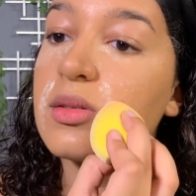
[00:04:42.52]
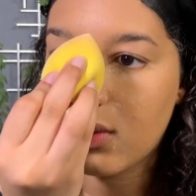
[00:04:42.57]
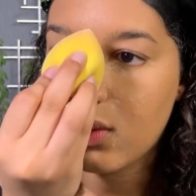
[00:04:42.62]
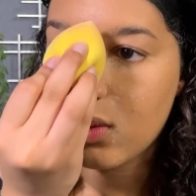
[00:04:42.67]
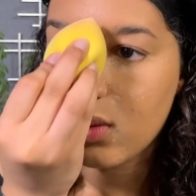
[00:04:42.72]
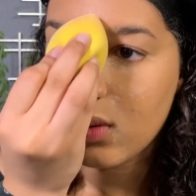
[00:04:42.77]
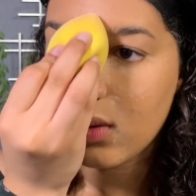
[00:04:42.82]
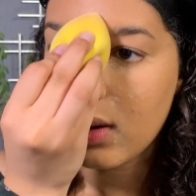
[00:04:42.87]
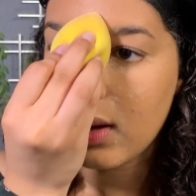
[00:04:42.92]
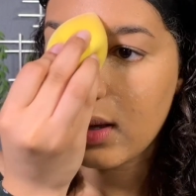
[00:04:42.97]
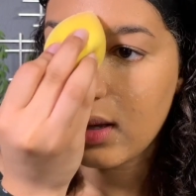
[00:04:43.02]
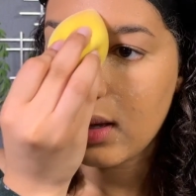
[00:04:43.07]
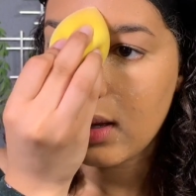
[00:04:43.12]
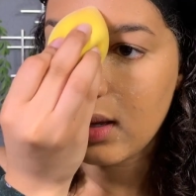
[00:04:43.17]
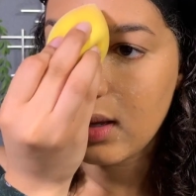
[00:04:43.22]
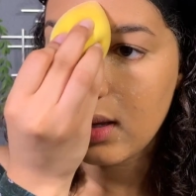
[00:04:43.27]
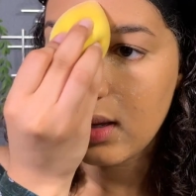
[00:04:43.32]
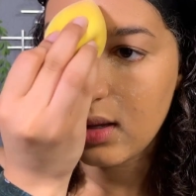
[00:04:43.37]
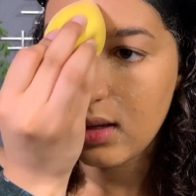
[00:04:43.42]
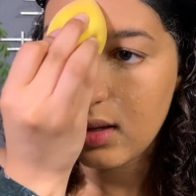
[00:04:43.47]

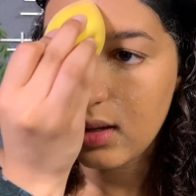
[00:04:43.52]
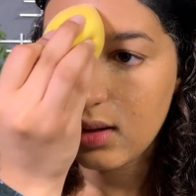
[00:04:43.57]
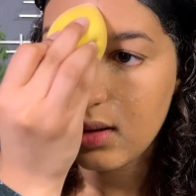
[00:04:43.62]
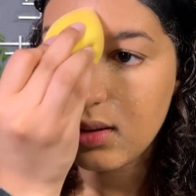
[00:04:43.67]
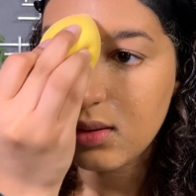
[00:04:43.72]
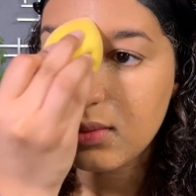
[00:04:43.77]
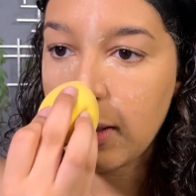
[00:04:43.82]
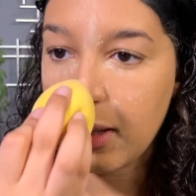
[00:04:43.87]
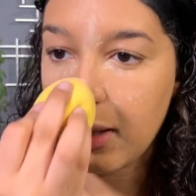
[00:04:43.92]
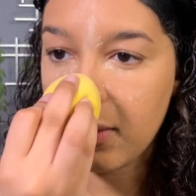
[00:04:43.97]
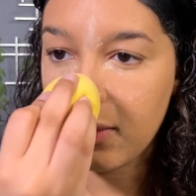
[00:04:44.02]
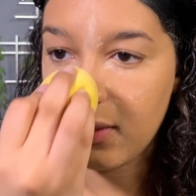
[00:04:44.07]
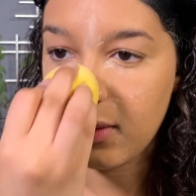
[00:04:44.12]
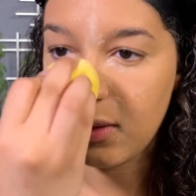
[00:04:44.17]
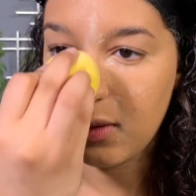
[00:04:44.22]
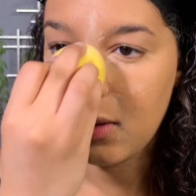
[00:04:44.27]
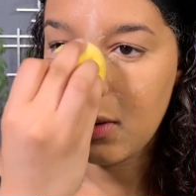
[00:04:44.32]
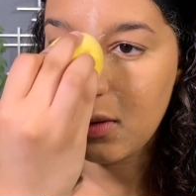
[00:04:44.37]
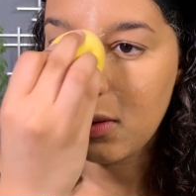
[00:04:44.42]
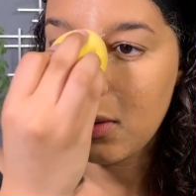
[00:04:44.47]
forehead, down the
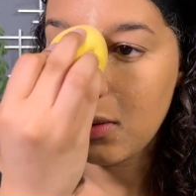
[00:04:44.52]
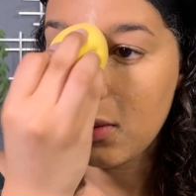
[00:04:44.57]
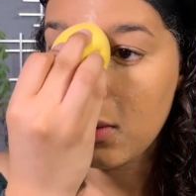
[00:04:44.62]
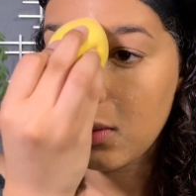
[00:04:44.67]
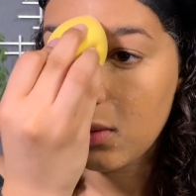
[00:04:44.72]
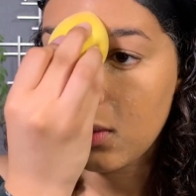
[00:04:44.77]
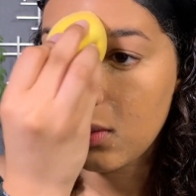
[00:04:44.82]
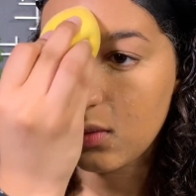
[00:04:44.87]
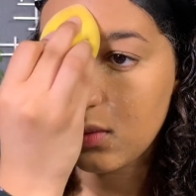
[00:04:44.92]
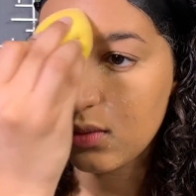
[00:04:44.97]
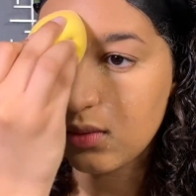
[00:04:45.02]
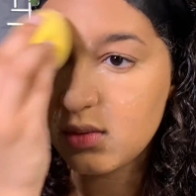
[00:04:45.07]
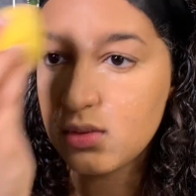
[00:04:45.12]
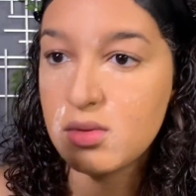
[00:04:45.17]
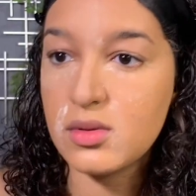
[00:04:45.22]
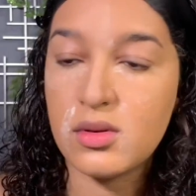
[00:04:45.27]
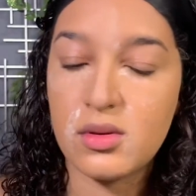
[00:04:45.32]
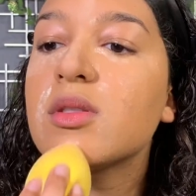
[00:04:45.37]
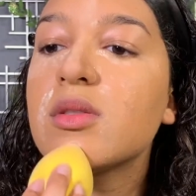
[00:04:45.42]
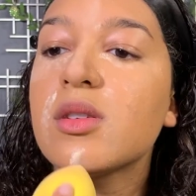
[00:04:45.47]

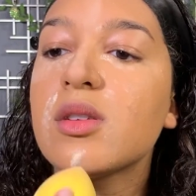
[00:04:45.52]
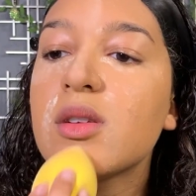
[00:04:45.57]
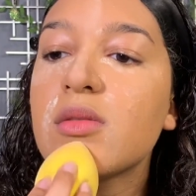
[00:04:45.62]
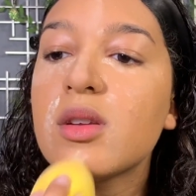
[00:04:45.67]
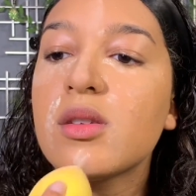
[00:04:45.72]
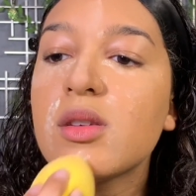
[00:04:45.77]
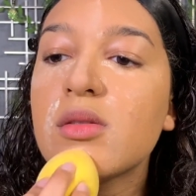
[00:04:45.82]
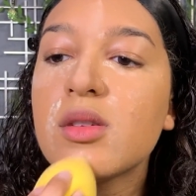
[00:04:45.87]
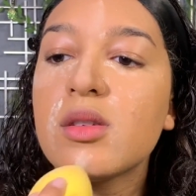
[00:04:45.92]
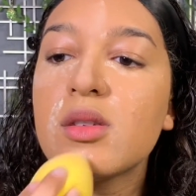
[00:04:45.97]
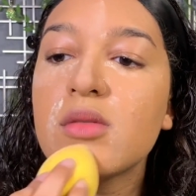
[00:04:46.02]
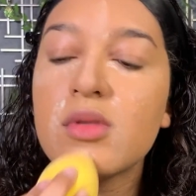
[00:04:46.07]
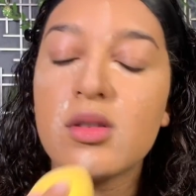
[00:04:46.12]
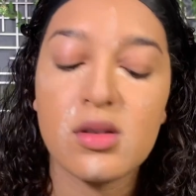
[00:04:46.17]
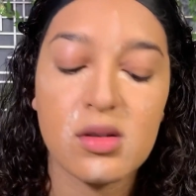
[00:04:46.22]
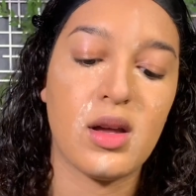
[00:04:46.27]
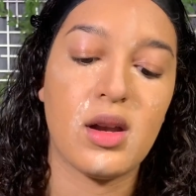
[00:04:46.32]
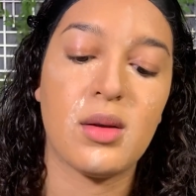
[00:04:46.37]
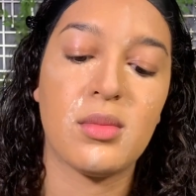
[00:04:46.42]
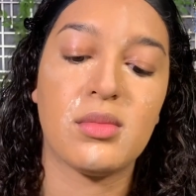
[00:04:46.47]
nose,
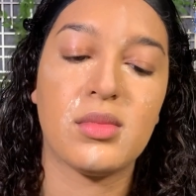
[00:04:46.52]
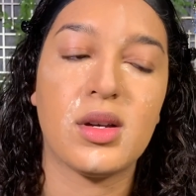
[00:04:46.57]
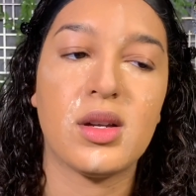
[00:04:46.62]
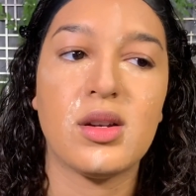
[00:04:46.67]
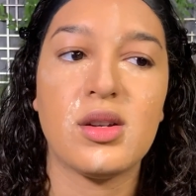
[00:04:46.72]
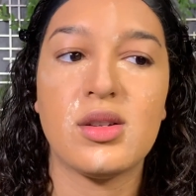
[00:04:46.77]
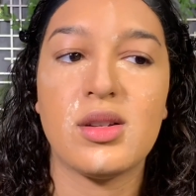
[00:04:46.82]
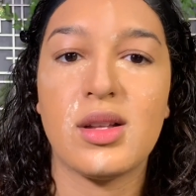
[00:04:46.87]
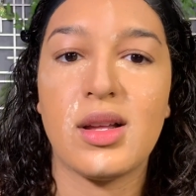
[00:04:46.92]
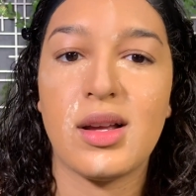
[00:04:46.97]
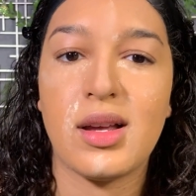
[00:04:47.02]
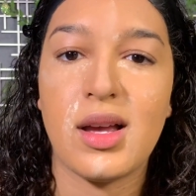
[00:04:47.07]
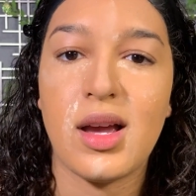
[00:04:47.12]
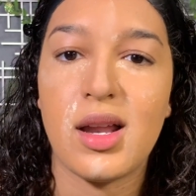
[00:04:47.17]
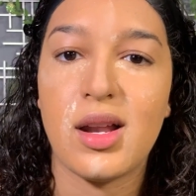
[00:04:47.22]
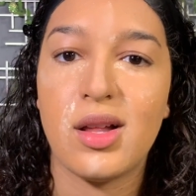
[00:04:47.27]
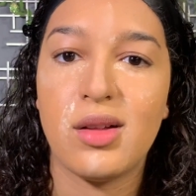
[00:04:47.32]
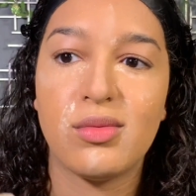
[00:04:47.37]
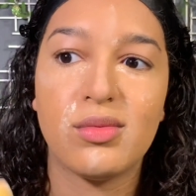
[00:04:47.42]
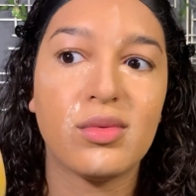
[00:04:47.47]
chin. And I'm gonna like kind
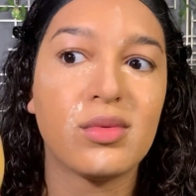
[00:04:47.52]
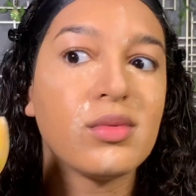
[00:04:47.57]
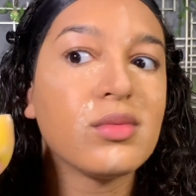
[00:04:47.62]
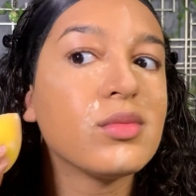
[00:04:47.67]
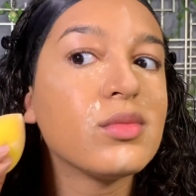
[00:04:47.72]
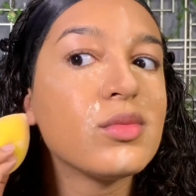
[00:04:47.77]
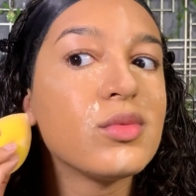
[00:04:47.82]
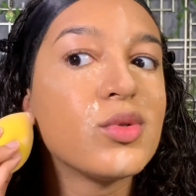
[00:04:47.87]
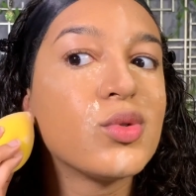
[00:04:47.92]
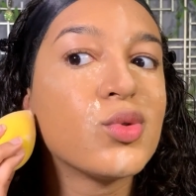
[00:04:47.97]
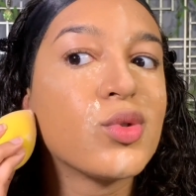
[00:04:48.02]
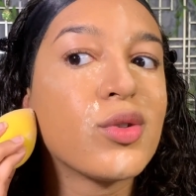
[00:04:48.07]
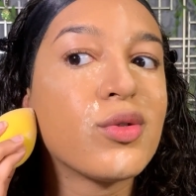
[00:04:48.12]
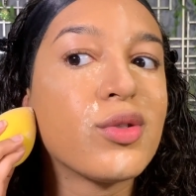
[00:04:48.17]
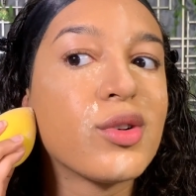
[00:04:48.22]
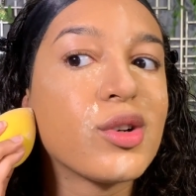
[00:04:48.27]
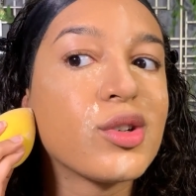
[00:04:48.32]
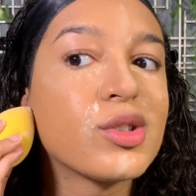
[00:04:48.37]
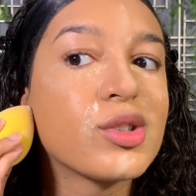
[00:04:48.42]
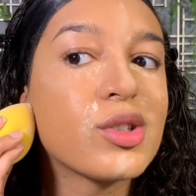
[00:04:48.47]
of
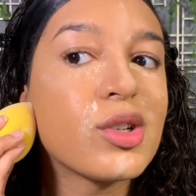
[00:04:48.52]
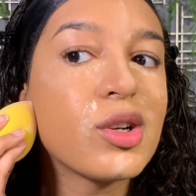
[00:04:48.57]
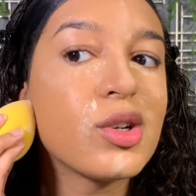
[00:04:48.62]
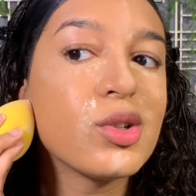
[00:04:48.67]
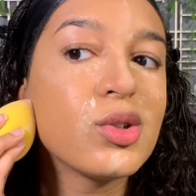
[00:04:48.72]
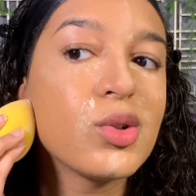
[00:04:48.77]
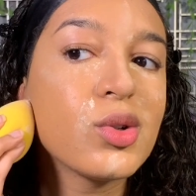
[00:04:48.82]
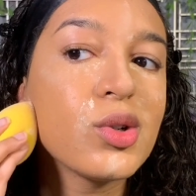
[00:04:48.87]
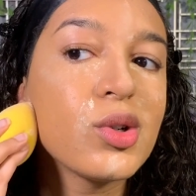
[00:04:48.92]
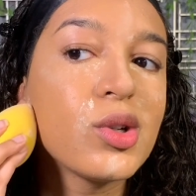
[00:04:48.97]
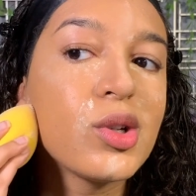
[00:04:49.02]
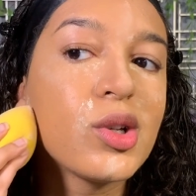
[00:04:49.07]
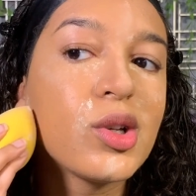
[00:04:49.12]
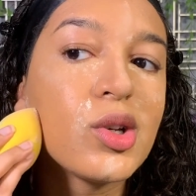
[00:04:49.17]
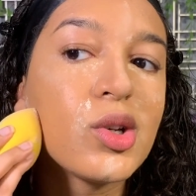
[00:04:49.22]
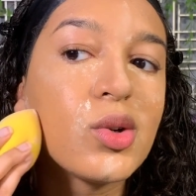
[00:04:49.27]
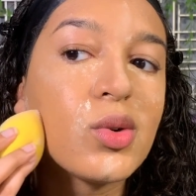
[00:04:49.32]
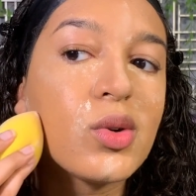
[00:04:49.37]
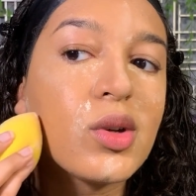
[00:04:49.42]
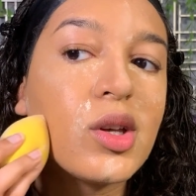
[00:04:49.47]
reverse contour
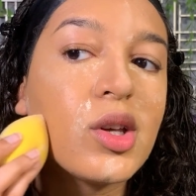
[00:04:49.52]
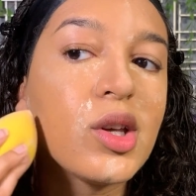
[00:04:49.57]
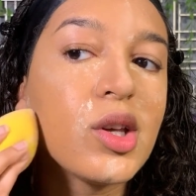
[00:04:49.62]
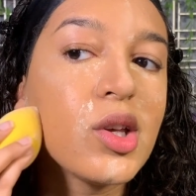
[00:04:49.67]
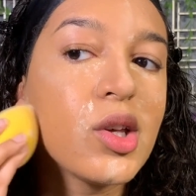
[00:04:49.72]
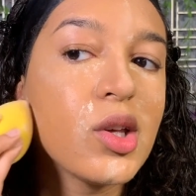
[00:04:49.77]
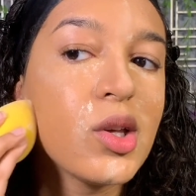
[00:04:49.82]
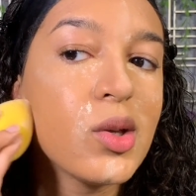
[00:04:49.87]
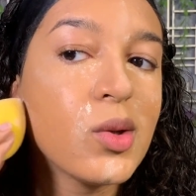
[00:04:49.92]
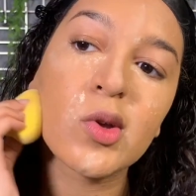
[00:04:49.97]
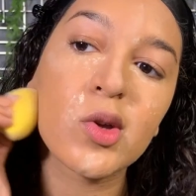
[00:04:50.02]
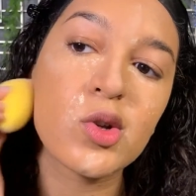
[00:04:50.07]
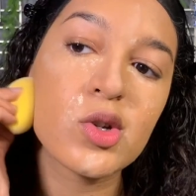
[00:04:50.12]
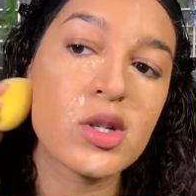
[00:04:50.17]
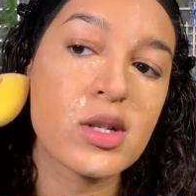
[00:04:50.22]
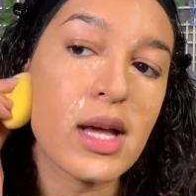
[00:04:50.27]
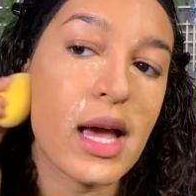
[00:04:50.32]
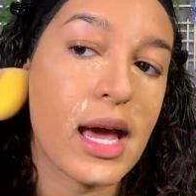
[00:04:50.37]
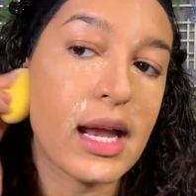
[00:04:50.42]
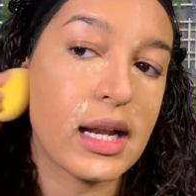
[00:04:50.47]
low key. We'll
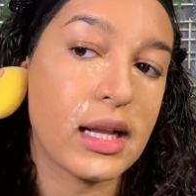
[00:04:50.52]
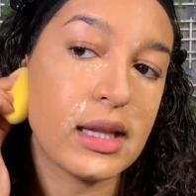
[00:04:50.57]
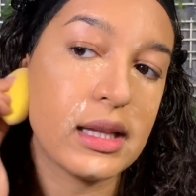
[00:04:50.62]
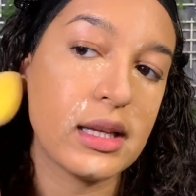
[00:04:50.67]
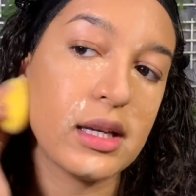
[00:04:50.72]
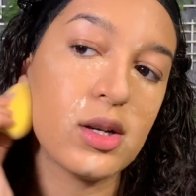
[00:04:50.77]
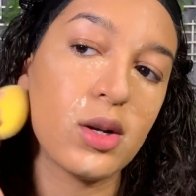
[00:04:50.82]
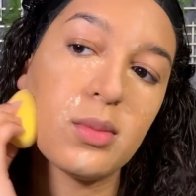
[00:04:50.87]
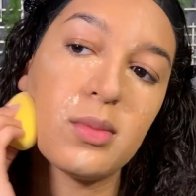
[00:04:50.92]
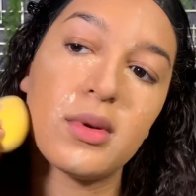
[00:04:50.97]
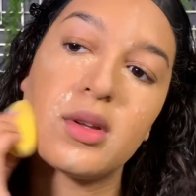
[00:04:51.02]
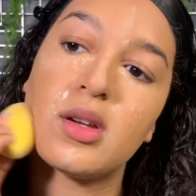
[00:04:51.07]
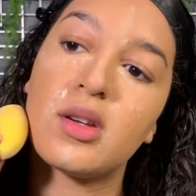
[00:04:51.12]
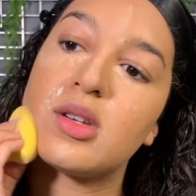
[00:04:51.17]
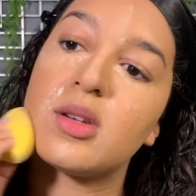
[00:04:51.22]
just add a little bit of